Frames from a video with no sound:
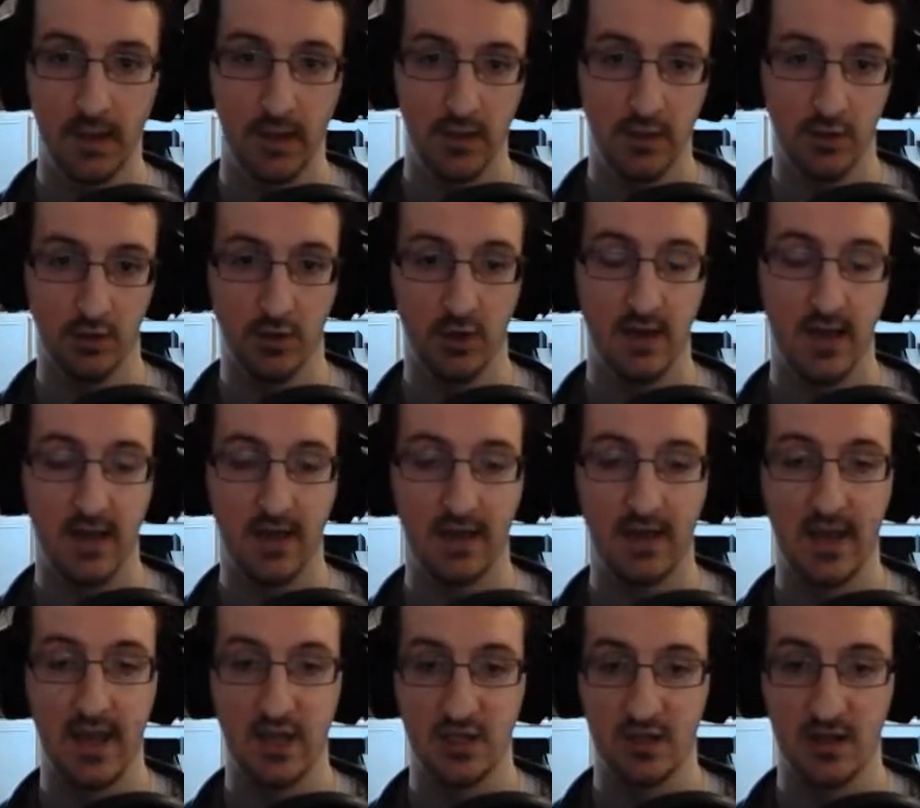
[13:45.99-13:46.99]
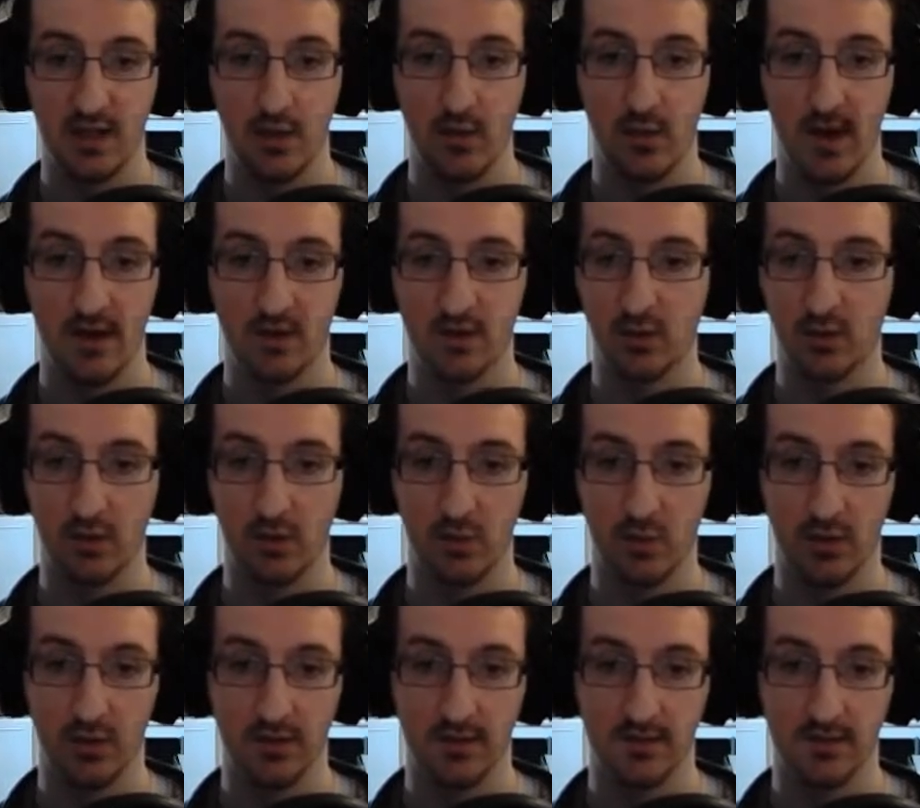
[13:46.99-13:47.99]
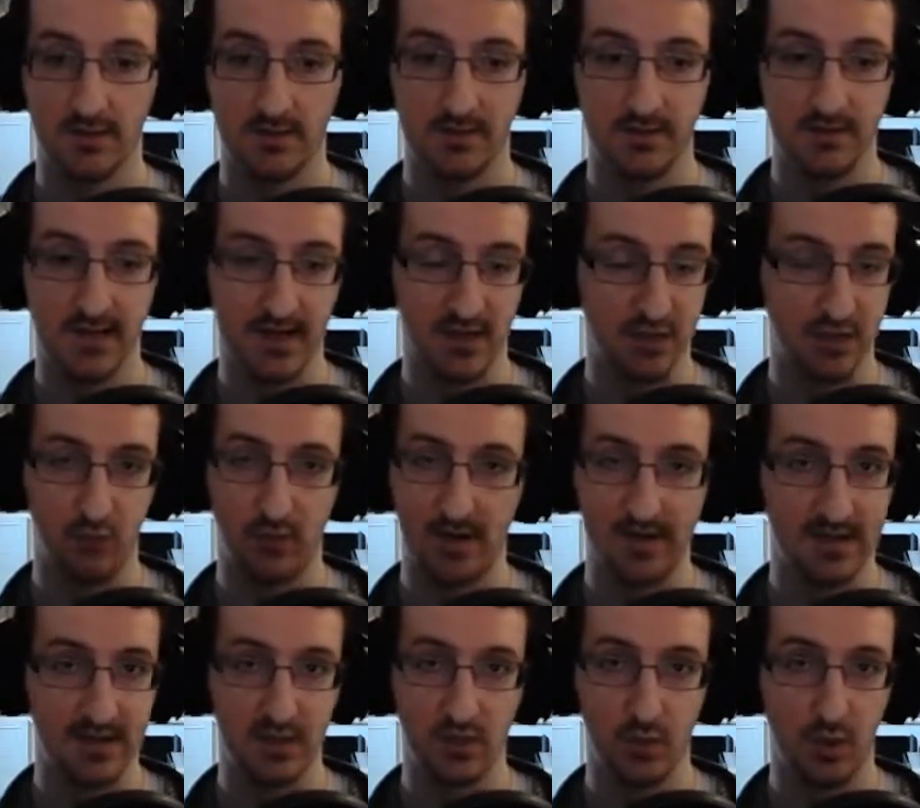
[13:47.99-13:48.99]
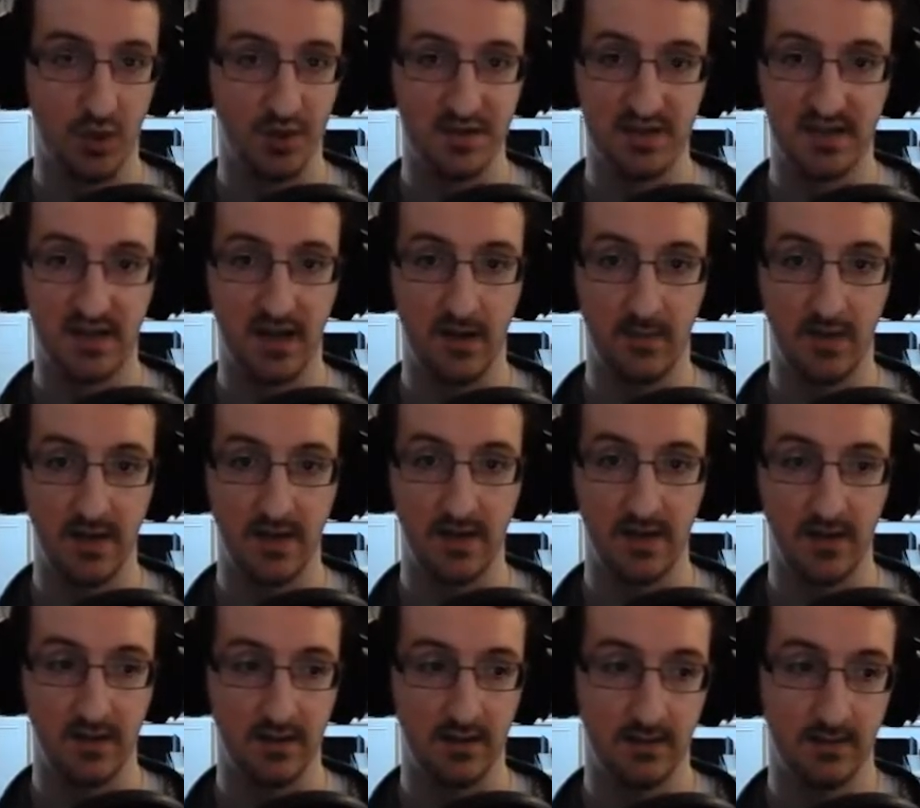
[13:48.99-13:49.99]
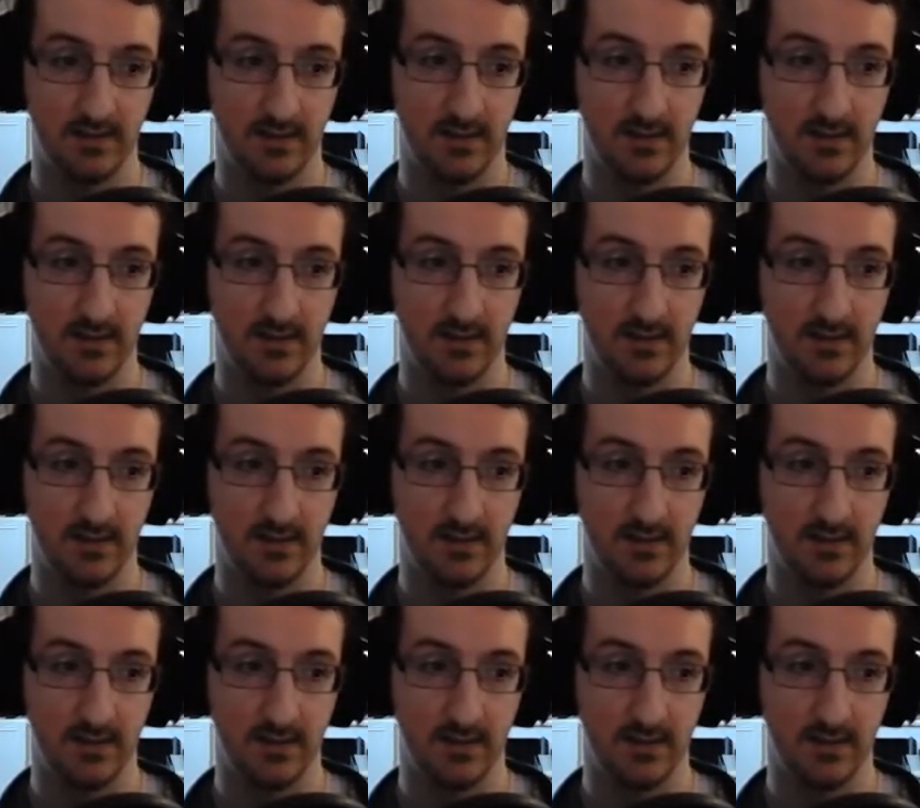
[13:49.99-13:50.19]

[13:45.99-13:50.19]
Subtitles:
You know, occasionally you are just going to want to dash directly towards an enemy and